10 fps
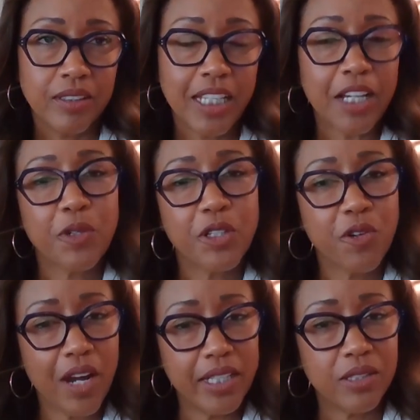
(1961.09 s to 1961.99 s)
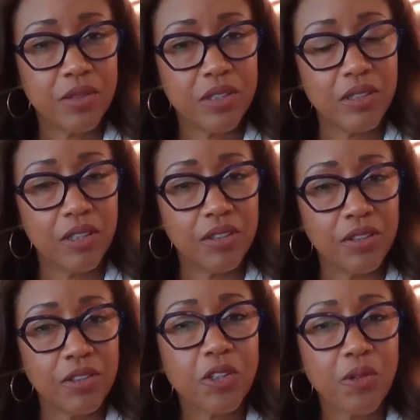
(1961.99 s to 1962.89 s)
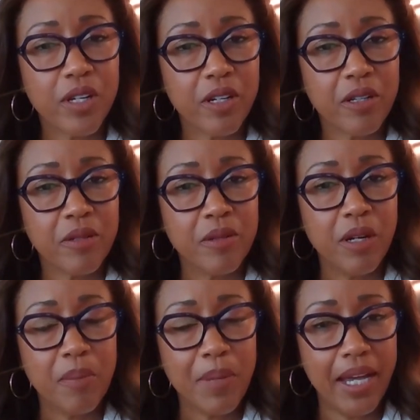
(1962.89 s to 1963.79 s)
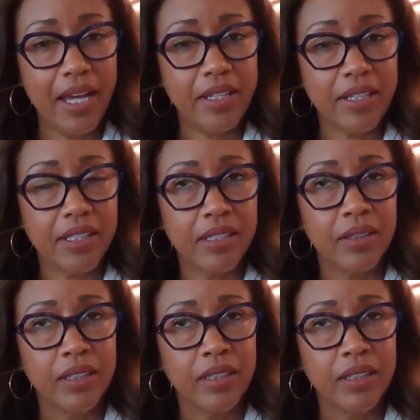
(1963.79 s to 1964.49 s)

like regrets on the career path.